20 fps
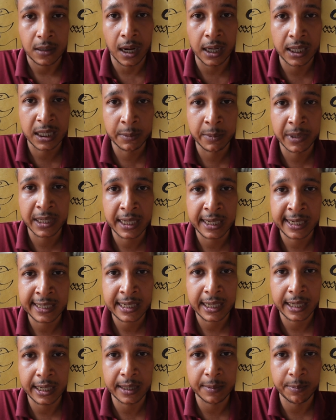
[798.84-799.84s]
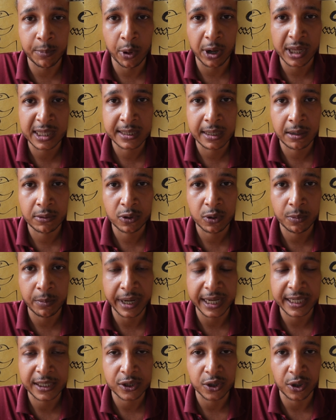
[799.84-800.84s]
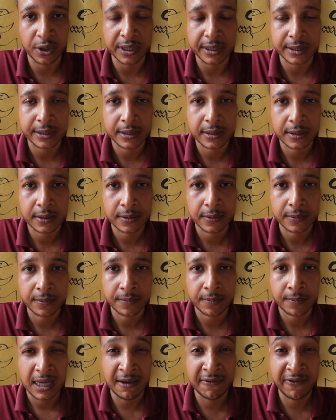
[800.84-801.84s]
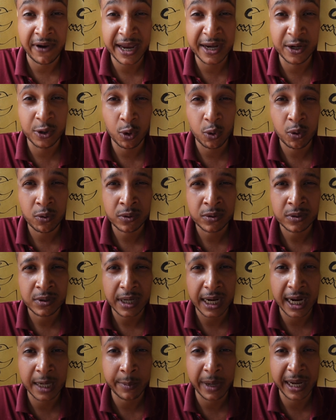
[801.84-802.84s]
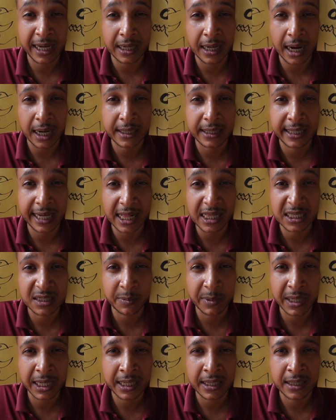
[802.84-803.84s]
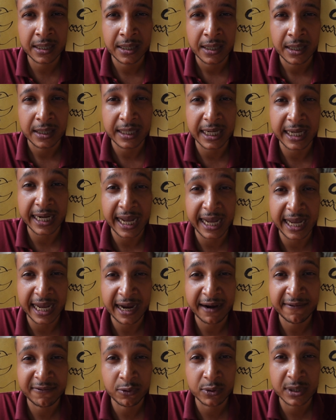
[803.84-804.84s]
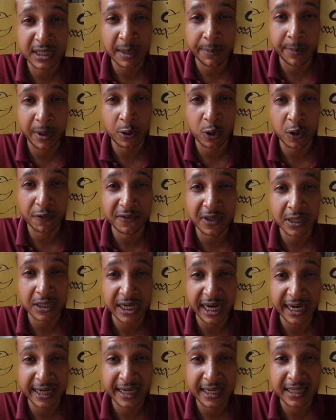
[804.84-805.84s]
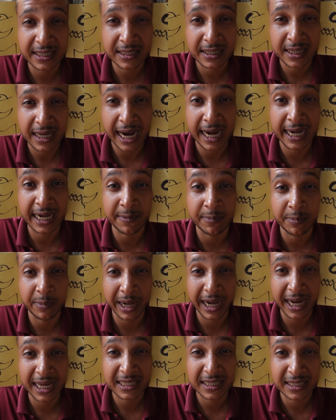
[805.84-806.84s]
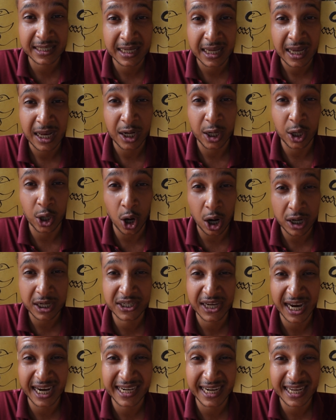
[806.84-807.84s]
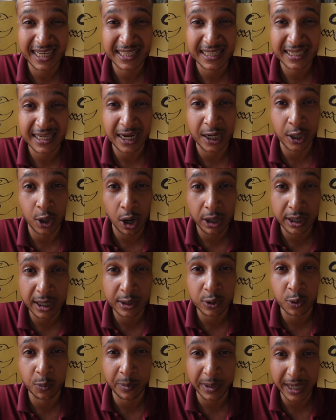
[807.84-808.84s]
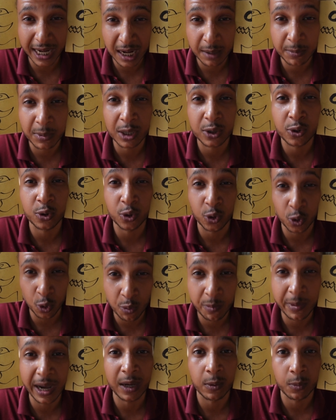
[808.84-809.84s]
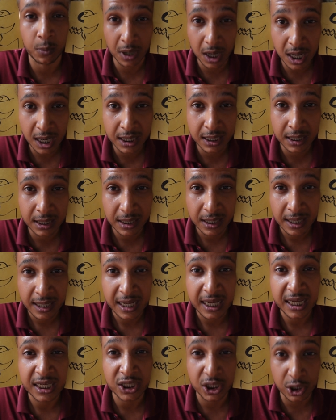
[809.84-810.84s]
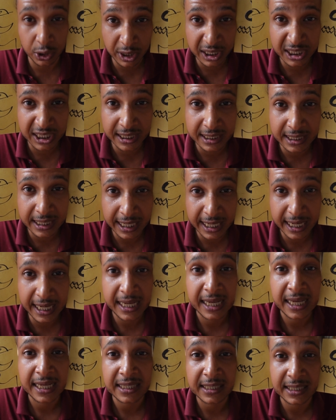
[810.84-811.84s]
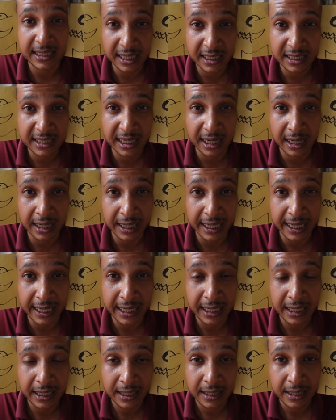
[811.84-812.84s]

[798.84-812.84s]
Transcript: Ultimately, it boils down to my choice. If I know and my gut tells me that I have to step out of the shyness and embrace not shyness in order to be able to do my work, judiciously, sincerely.